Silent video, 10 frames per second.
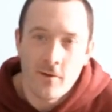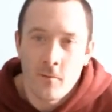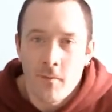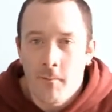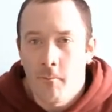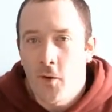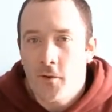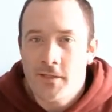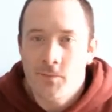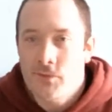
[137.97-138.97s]
on my
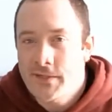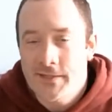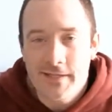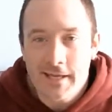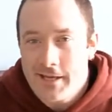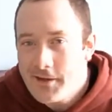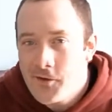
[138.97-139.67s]
box pristine